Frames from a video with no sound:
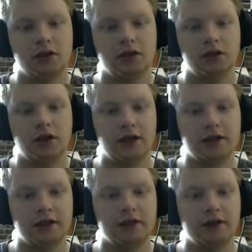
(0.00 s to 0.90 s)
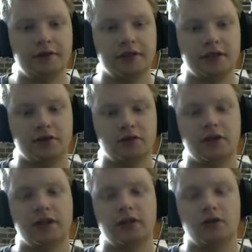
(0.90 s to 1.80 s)
So actually Grievous is a
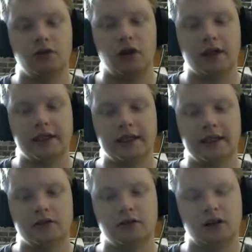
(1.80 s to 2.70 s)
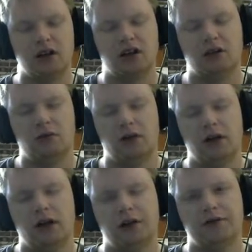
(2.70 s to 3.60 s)
really cool idea. Oh, why did
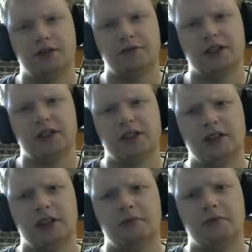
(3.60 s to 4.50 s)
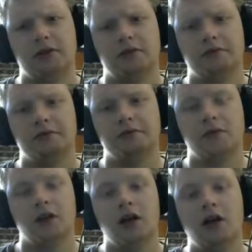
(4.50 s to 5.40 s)
I have to miss the jump?
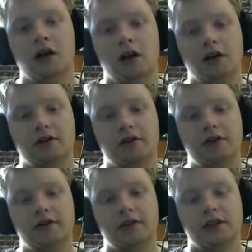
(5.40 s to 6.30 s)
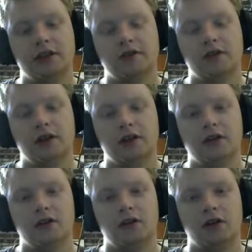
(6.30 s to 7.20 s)
But Grievous is a really
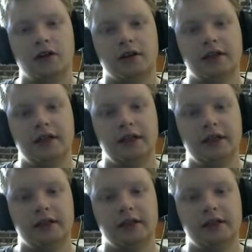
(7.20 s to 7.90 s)
cool idea,